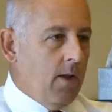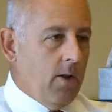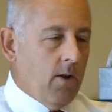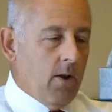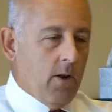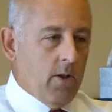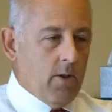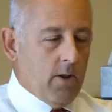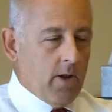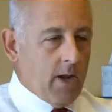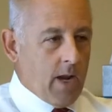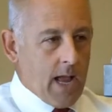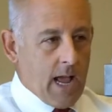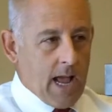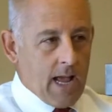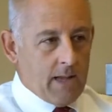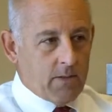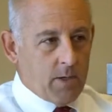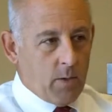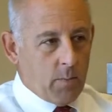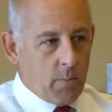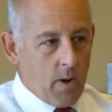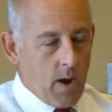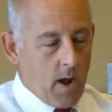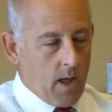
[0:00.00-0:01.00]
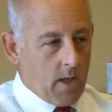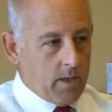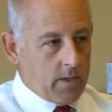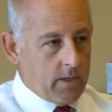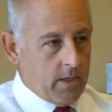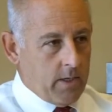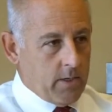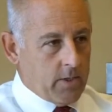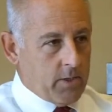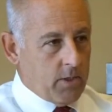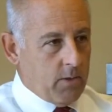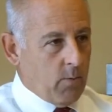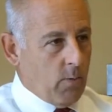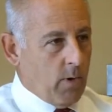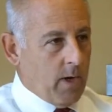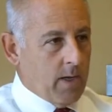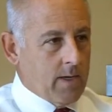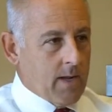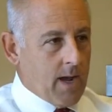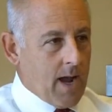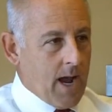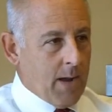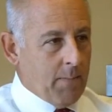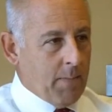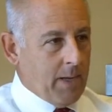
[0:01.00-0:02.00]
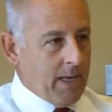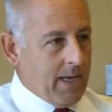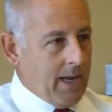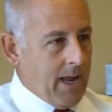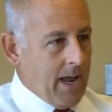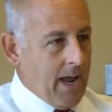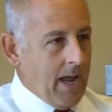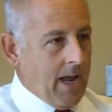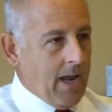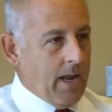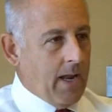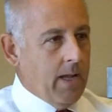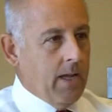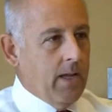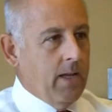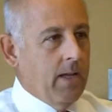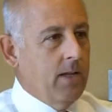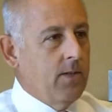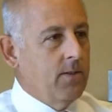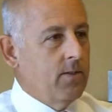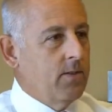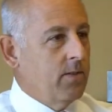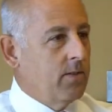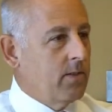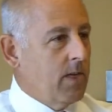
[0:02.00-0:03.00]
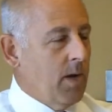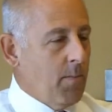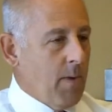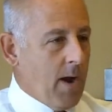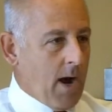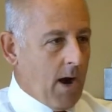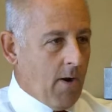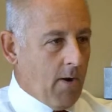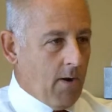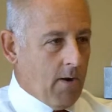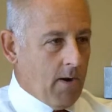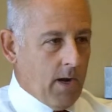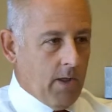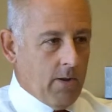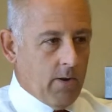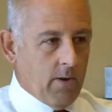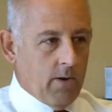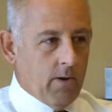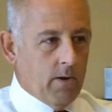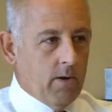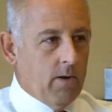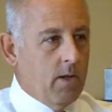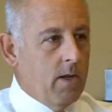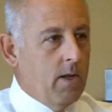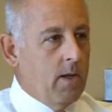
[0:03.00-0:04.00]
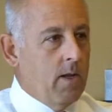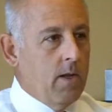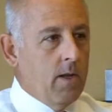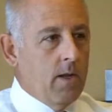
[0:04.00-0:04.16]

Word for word: you know, you could ask a politician what time of day it is, and somehow or another,